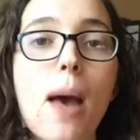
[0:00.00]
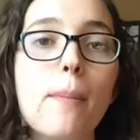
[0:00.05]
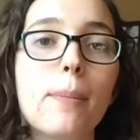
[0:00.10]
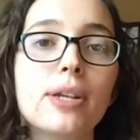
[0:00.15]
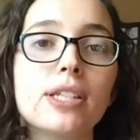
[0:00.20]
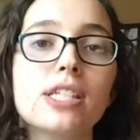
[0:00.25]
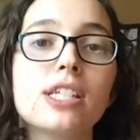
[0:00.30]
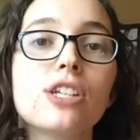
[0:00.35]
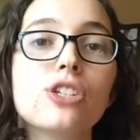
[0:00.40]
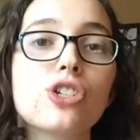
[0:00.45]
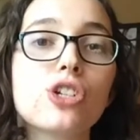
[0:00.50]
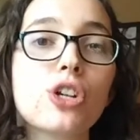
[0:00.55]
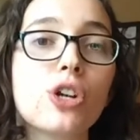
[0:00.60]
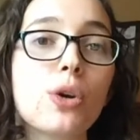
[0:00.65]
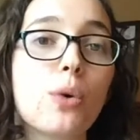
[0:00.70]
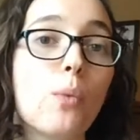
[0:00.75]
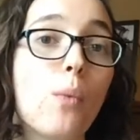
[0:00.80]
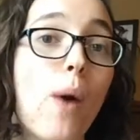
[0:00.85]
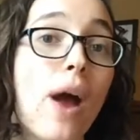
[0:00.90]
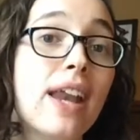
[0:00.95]
but teaching
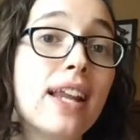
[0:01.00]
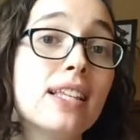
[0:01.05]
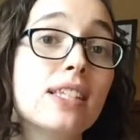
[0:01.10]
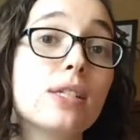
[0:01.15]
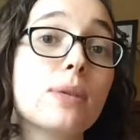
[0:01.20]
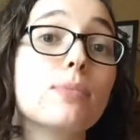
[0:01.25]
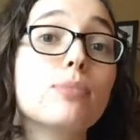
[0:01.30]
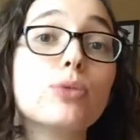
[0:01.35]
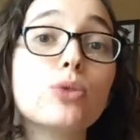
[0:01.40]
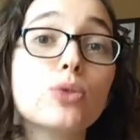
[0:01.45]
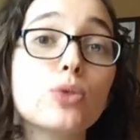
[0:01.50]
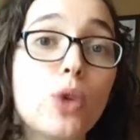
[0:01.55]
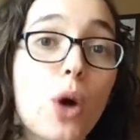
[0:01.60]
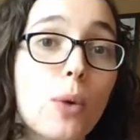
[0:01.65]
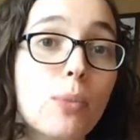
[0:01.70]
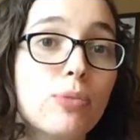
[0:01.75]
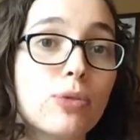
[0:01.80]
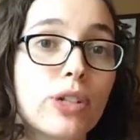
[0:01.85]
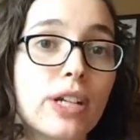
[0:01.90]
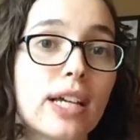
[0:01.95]
her when it's
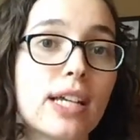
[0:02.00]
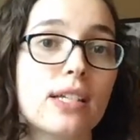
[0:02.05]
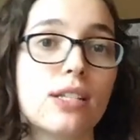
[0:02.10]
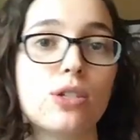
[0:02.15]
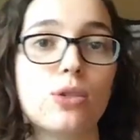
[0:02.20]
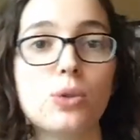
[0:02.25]
appropriate